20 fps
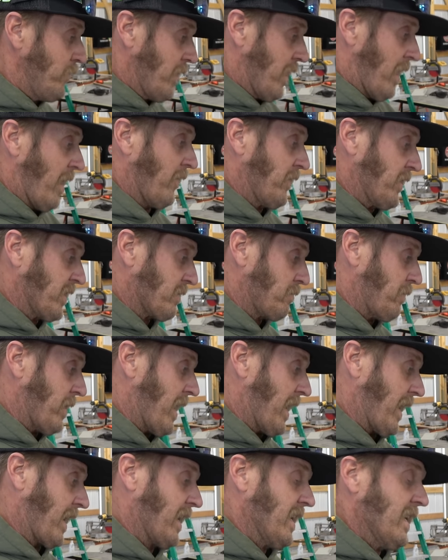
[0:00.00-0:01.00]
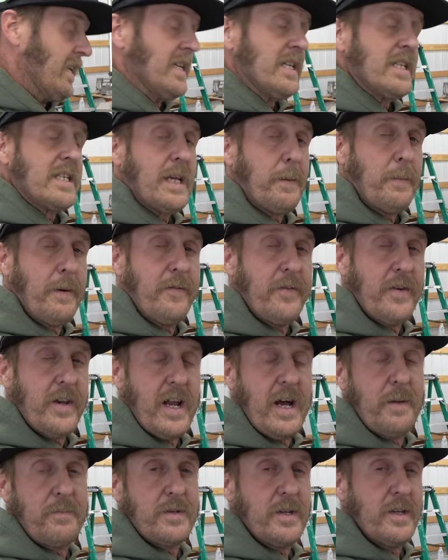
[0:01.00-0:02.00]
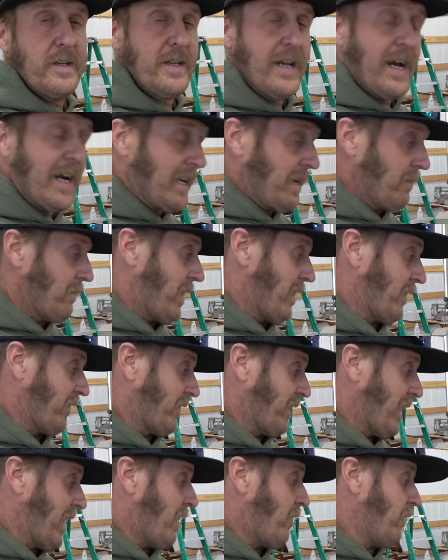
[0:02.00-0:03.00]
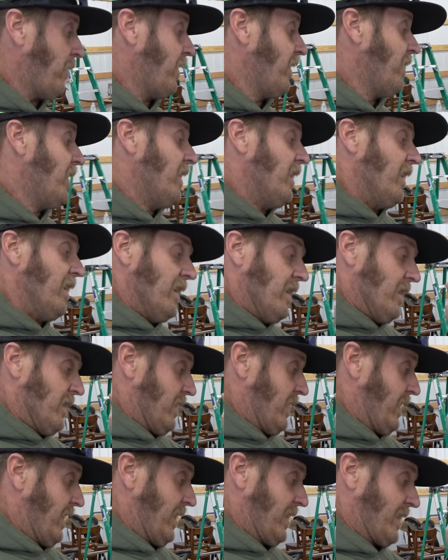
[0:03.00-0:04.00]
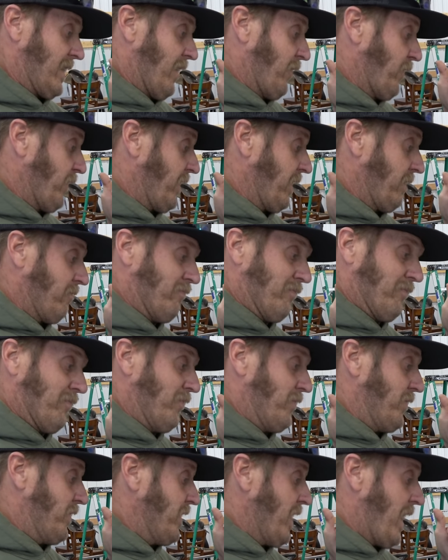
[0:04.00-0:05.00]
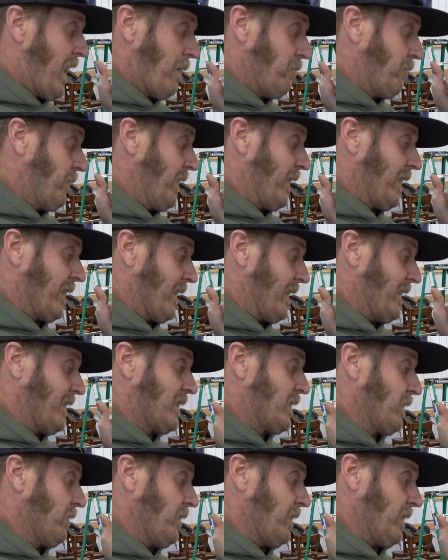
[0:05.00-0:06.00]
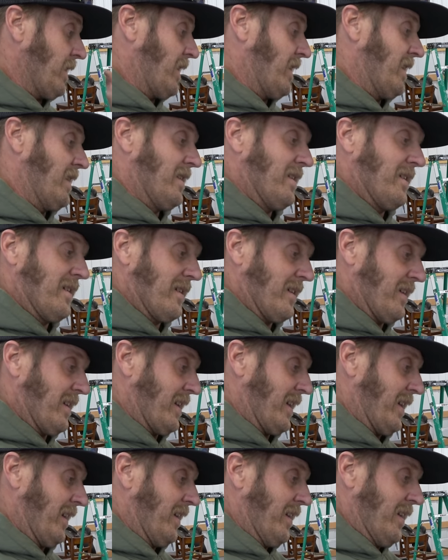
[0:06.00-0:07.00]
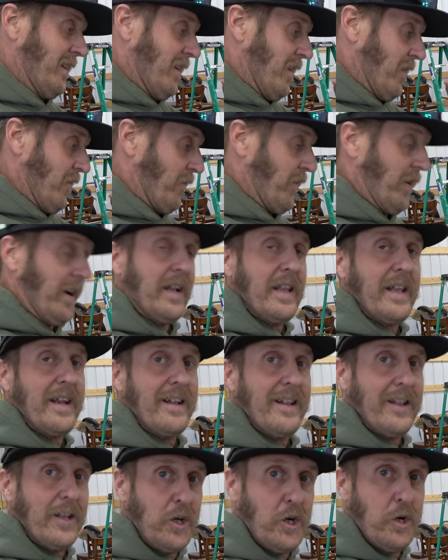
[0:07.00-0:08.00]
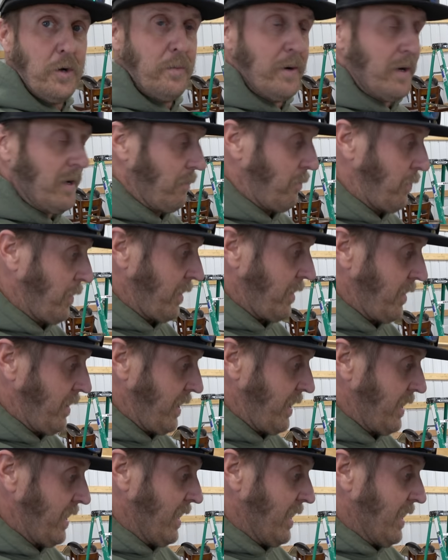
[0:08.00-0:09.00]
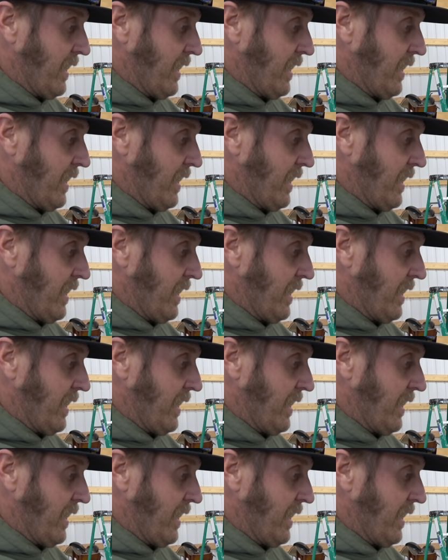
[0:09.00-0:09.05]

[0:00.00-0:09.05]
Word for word: on this bike, some of it up to ninety miles an hour. Uh, definitely not being nice to it. uh, Very little lube put on it,